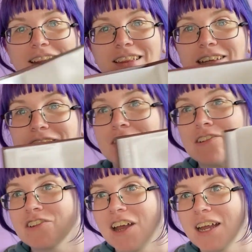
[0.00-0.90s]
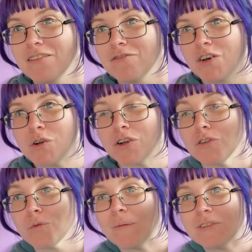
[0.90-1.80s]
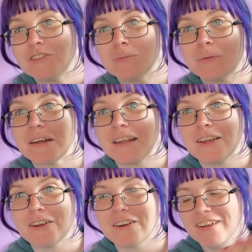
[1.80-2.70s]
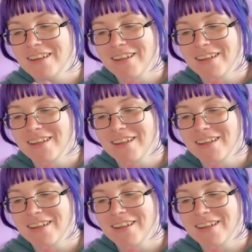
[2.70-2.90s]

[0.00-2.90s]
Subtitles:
these are giant photos. What would you put in here?